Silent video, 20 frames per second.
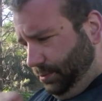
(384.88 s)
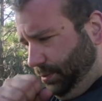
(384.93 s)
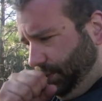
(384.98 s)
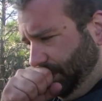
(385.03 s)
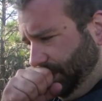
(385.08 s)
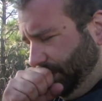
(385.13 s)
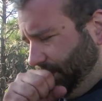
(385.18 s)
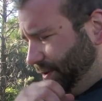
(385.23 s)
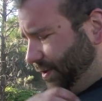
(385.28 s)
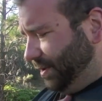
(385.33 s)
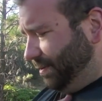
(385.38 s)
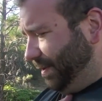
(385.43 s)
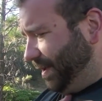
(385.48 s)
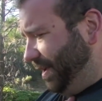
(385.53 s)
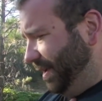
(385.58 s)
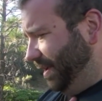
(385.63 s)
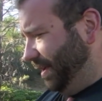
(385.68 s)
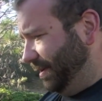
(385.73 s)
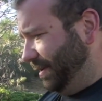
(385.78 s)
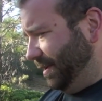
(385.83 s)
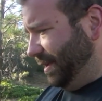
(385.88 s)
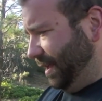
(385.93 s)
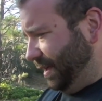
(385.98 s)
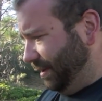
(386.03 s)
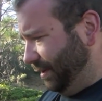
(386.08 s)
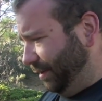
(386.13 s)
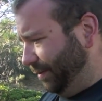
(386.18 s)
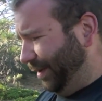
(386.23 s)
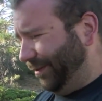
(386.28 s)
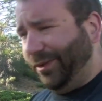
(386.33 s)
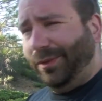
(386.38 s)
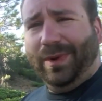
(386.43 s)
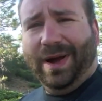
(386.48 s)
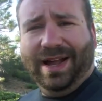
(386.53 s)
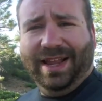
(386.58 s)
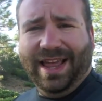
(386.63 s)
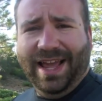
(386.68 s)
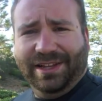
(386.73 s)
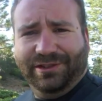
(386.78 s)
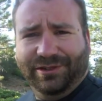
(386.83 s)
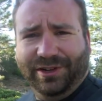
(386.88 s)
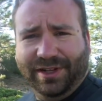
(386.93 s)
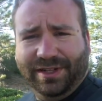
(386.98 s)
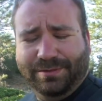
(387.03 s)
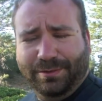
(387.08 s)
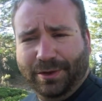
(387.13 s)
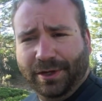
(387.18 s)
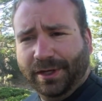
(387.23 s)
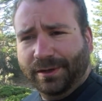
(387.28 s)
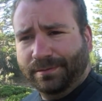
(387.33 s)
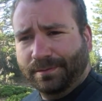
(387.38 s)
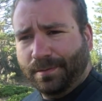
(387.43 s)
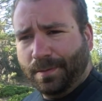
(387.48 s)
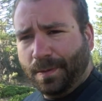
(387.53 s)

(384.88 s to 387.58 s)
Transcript: Oh, excuse me. Take a little bit of a while extra this morning.